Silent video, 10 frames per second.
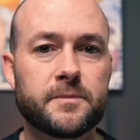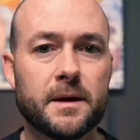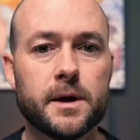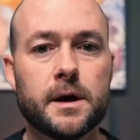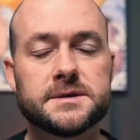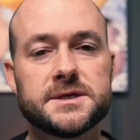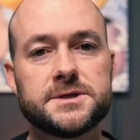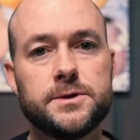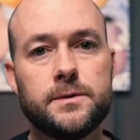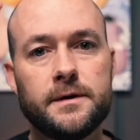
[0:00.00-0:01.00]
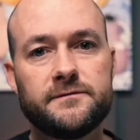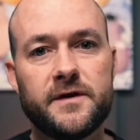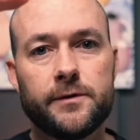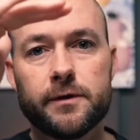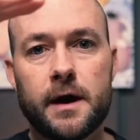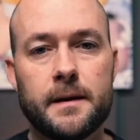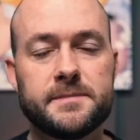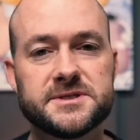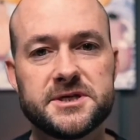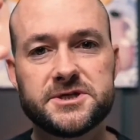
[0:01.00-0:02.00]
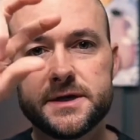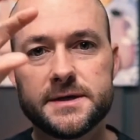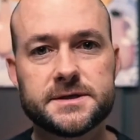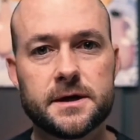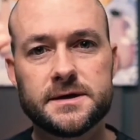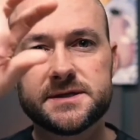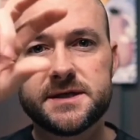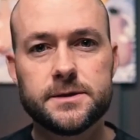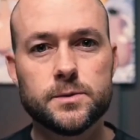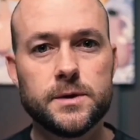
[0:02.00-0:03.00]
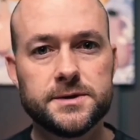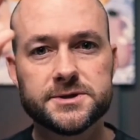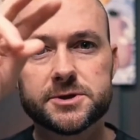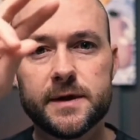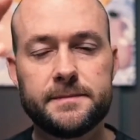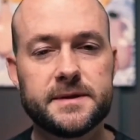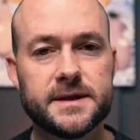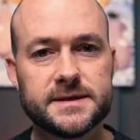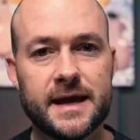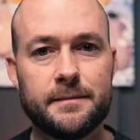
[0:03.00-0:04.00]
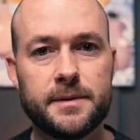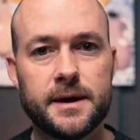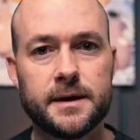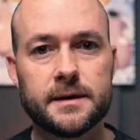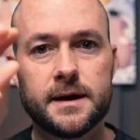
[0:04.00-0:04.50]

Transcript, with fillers: Because as you unveil the composition and start to see the real script that's happening,